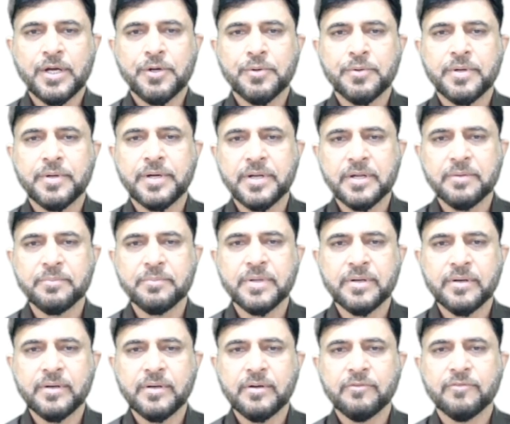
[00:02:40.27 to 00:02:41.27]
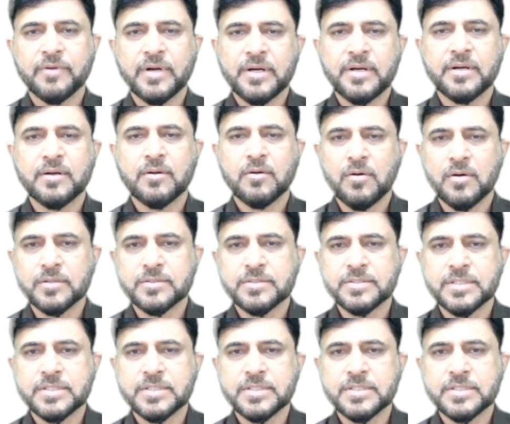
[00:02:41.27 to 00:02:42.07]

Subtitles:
to determine what course